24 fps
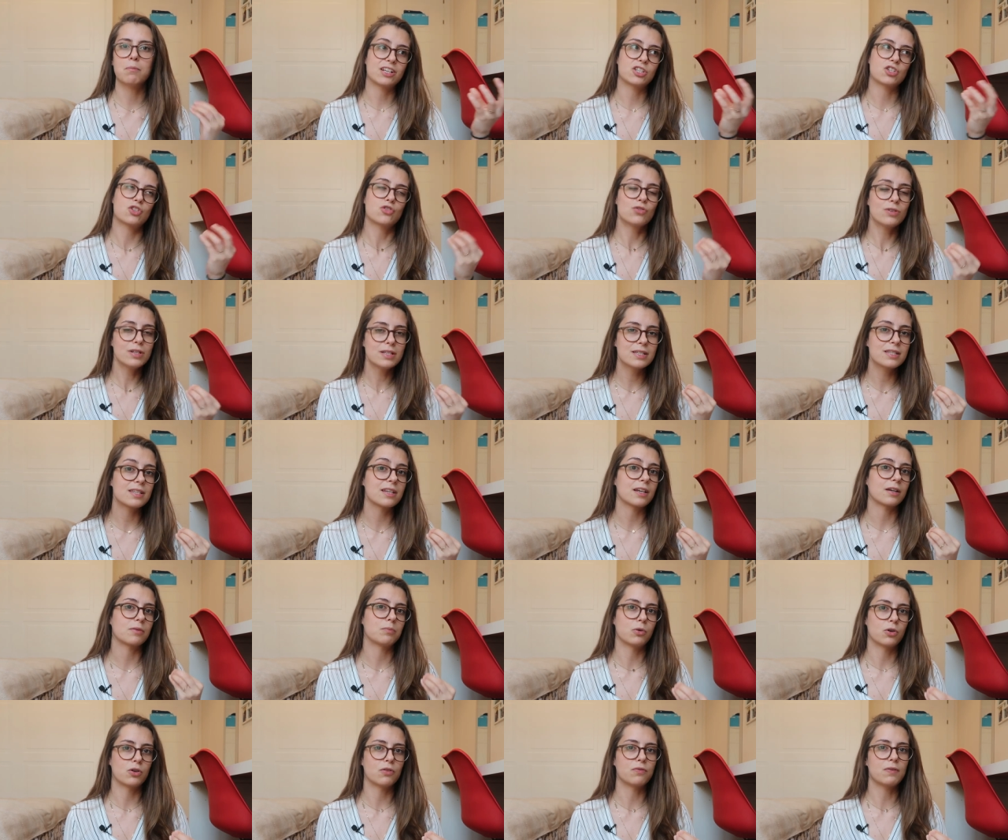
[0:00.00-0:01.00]

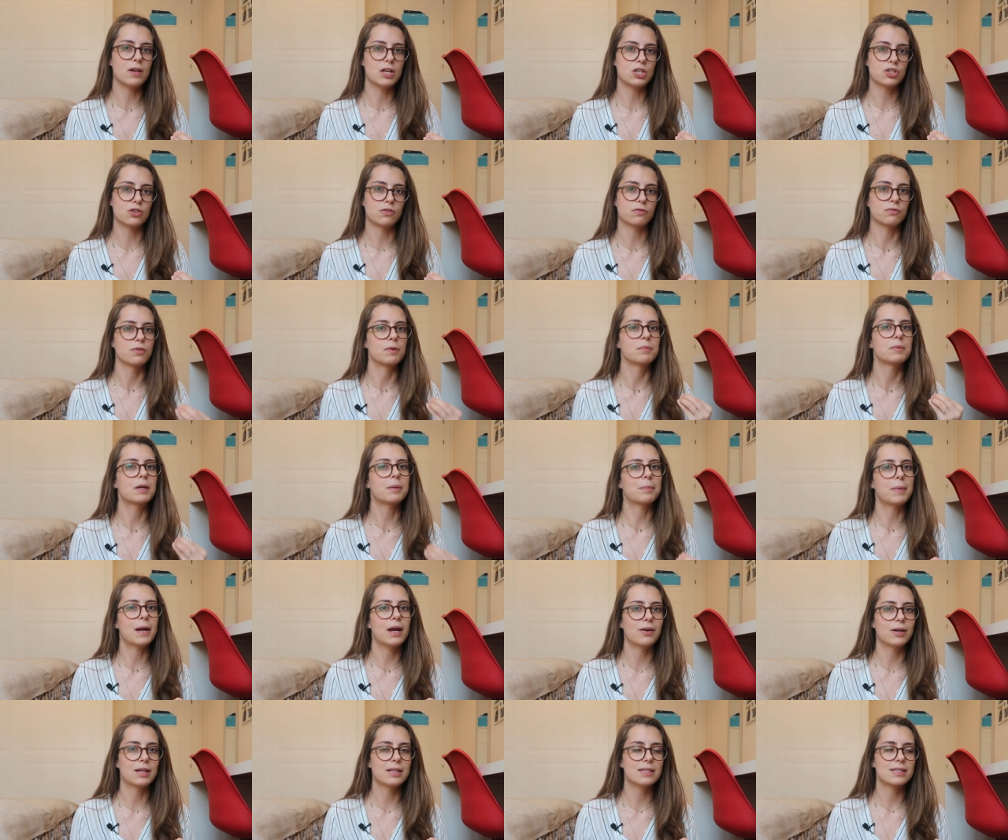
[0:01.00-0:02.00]
extrinsic motivation from their
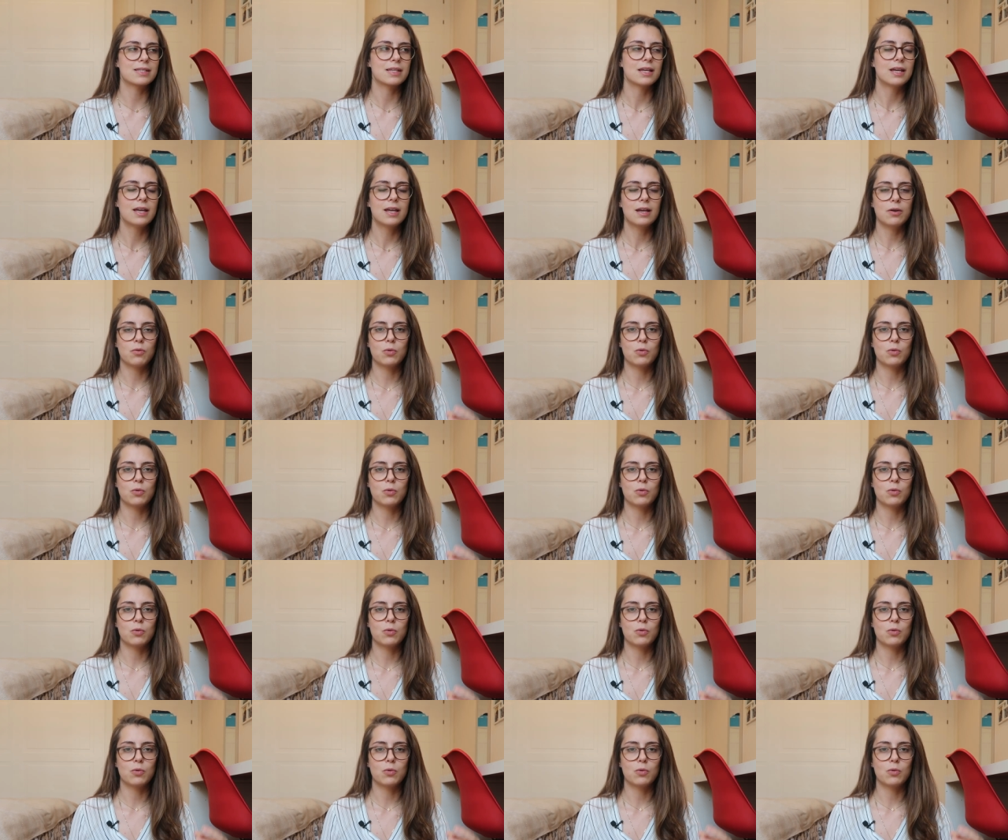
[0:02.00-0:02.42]
parents,